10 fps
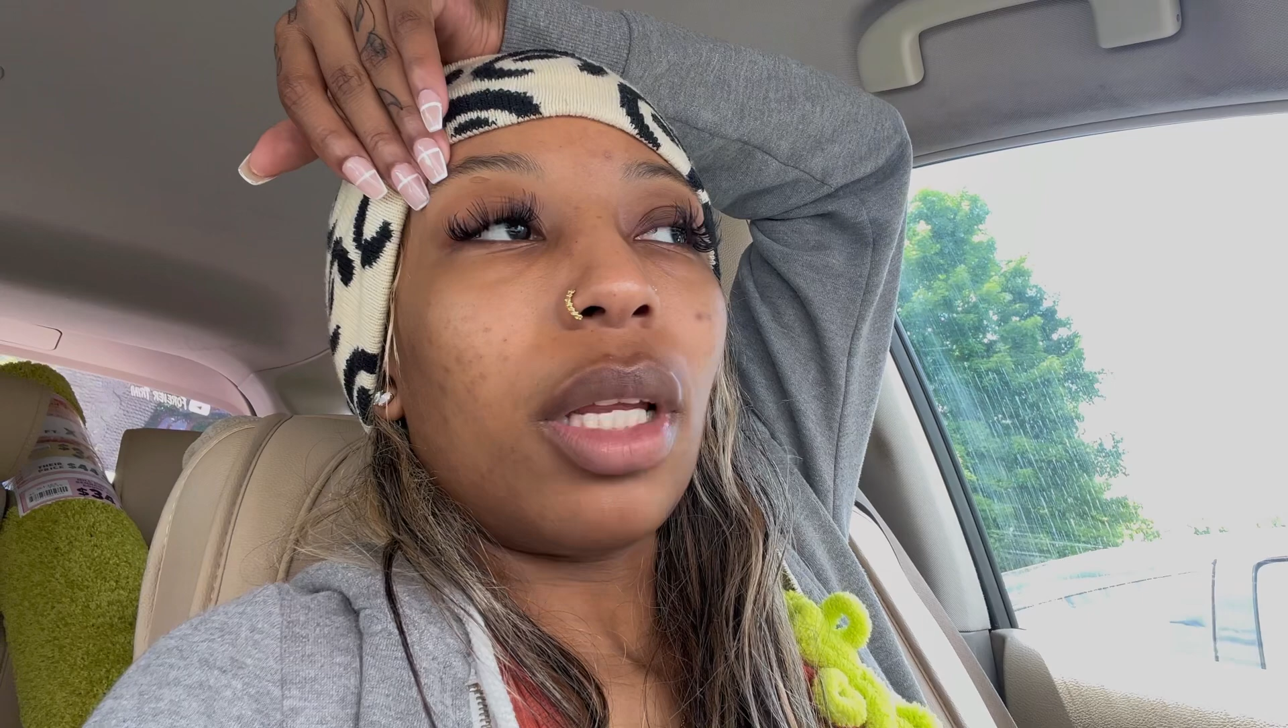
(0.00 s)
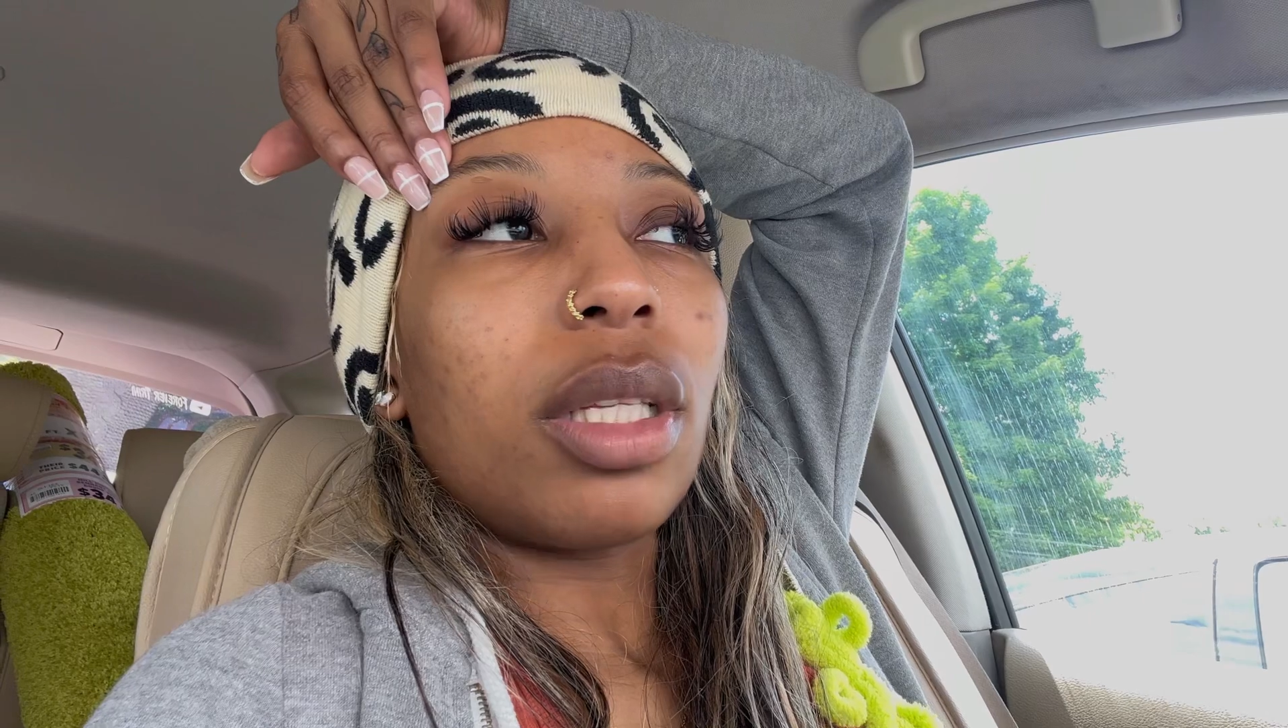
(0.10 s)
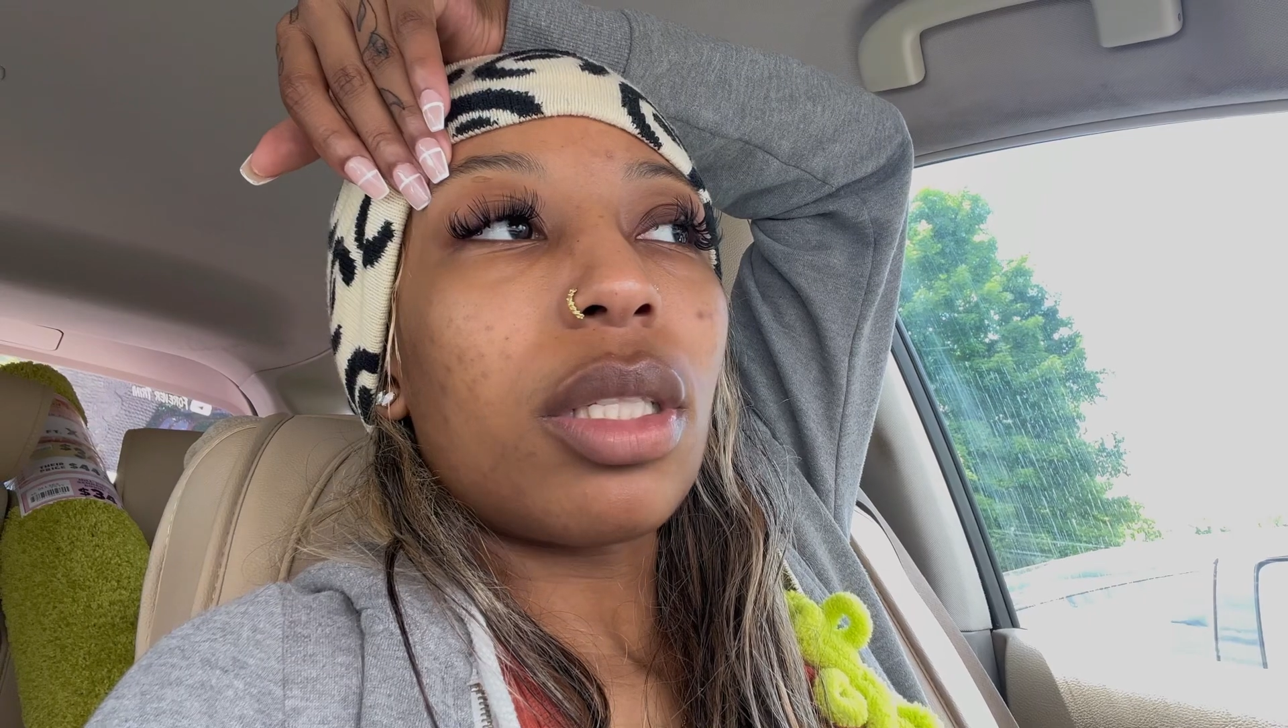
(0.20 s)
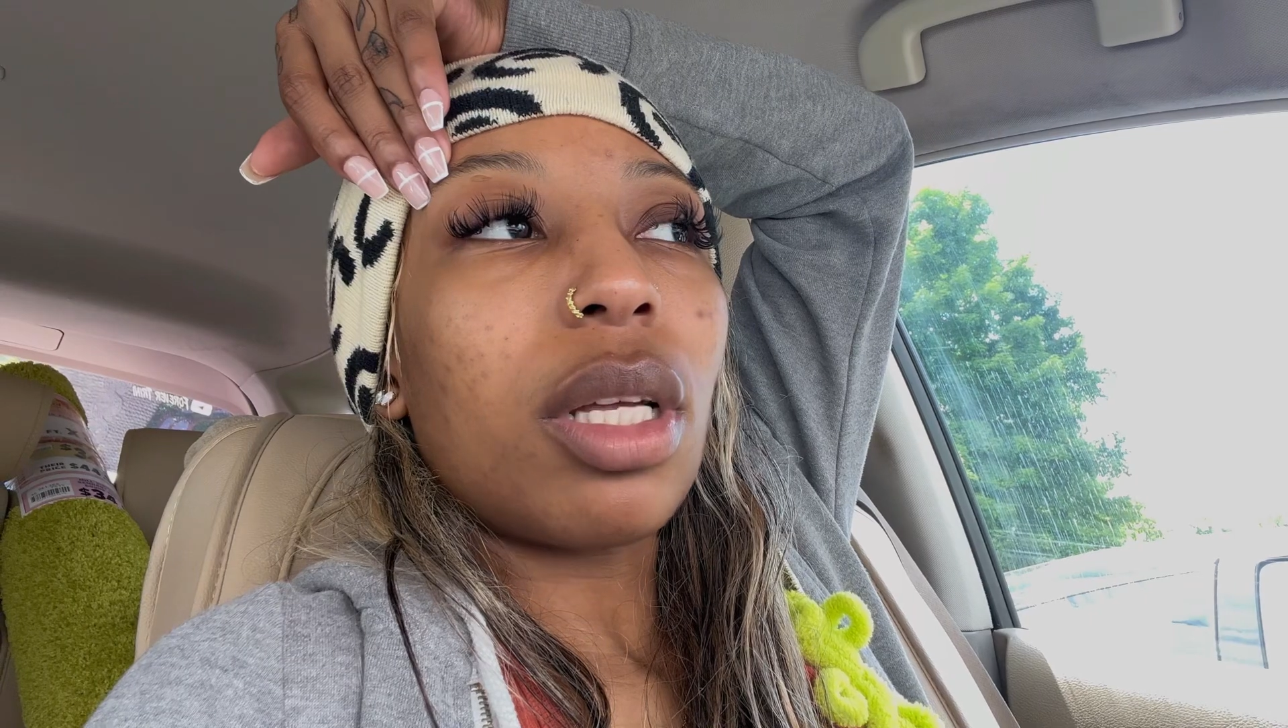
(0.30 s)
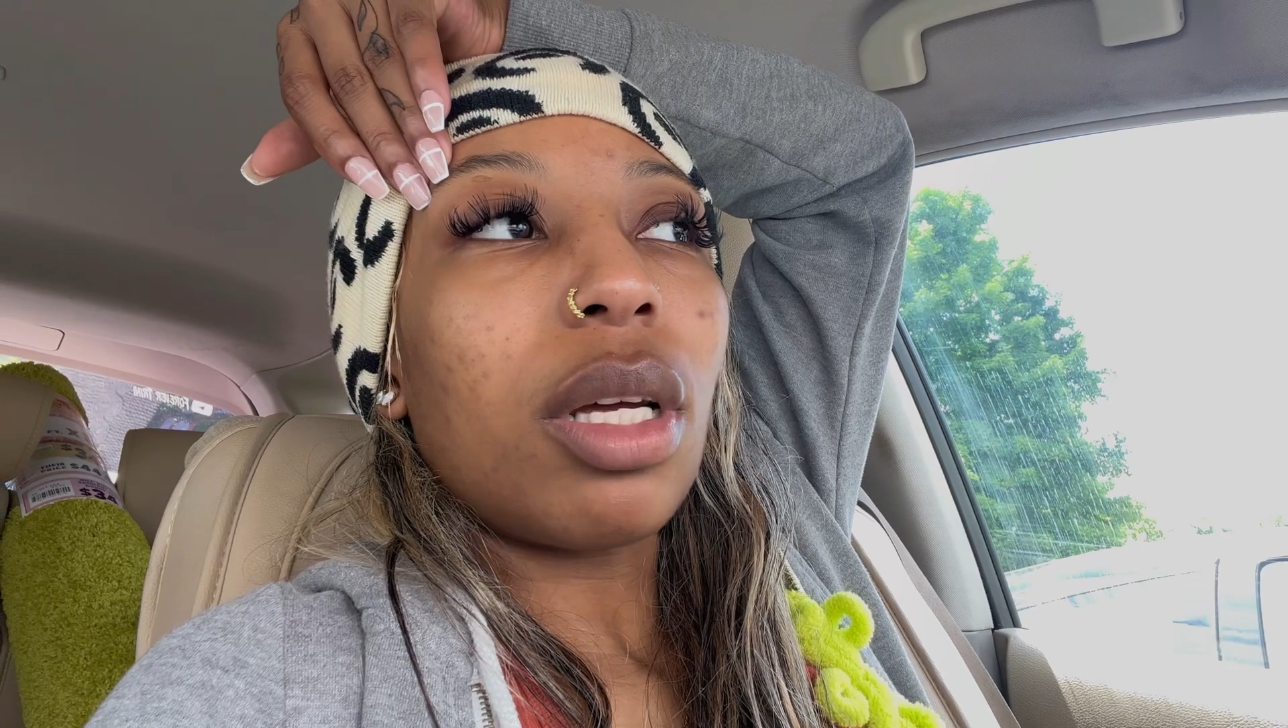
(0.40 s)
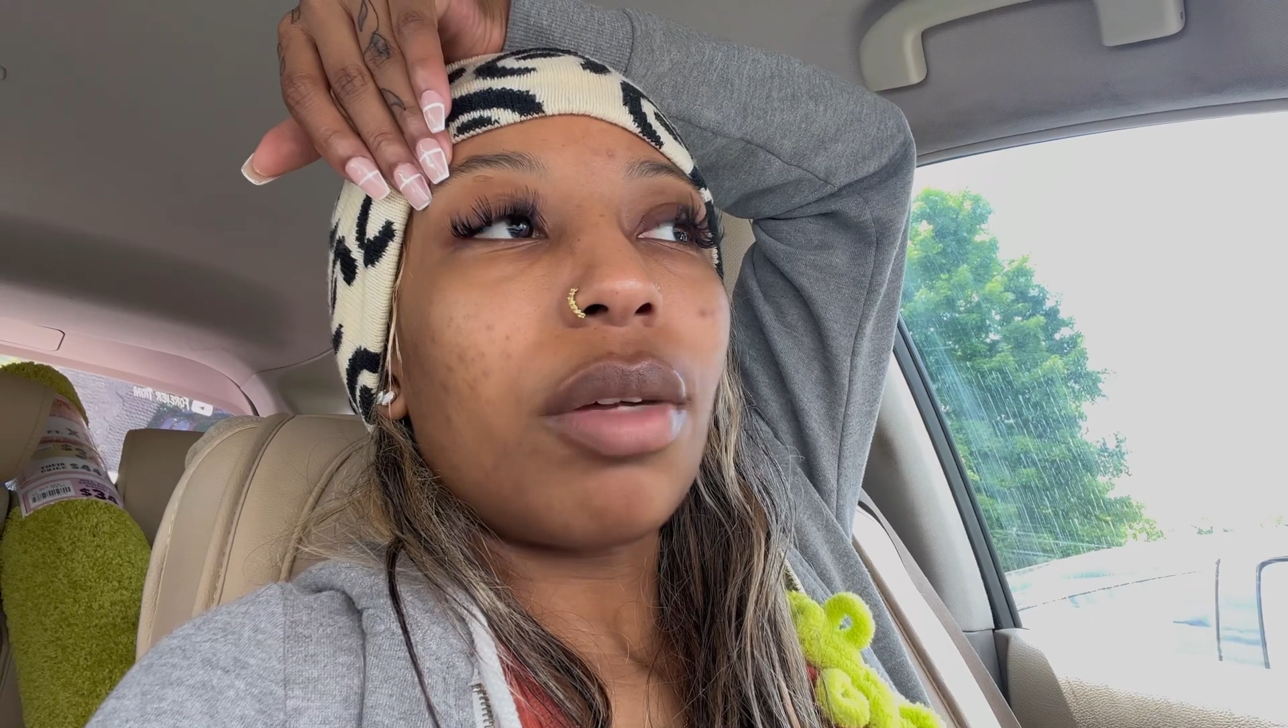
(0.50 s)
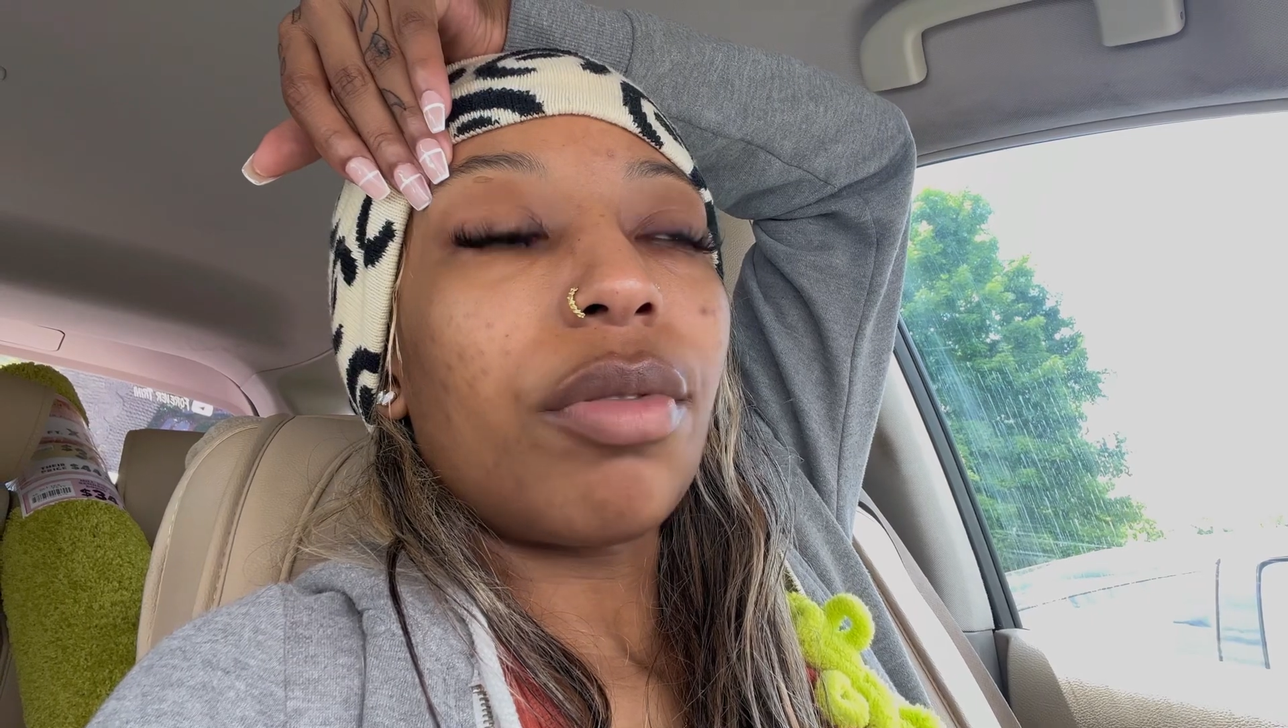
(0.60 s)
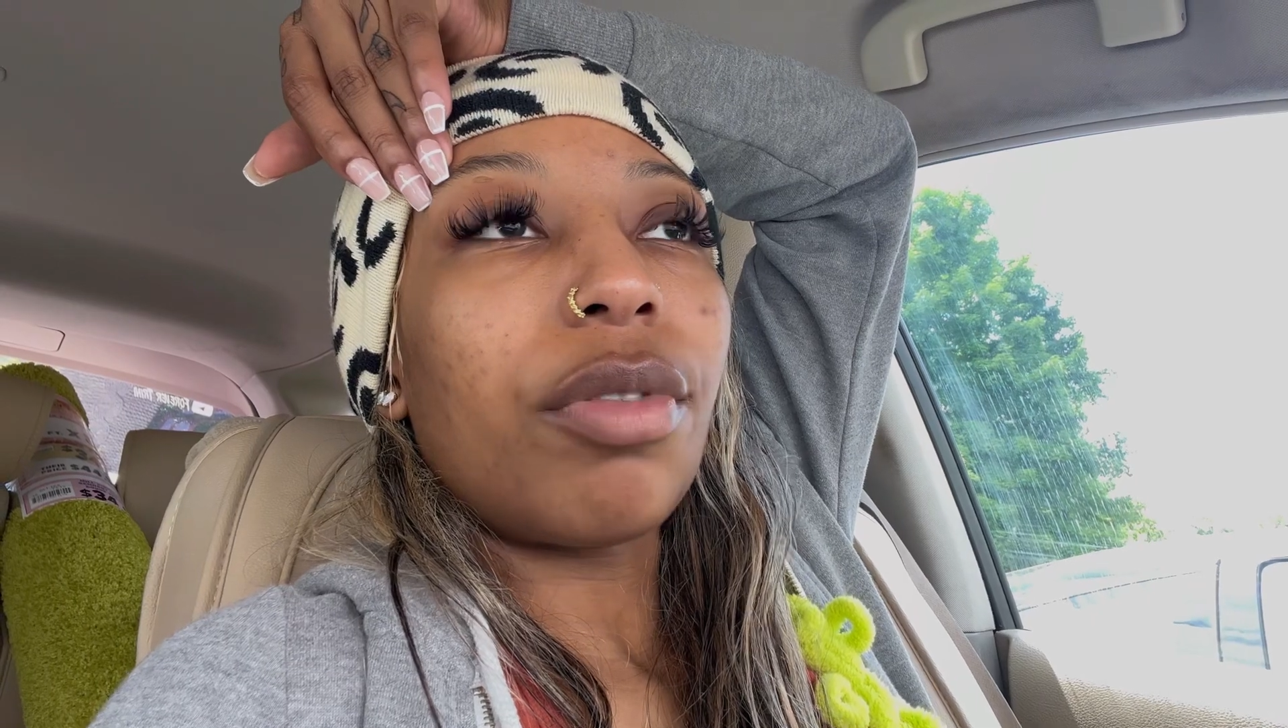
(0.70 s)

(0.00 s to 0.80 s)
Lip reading: and stuff,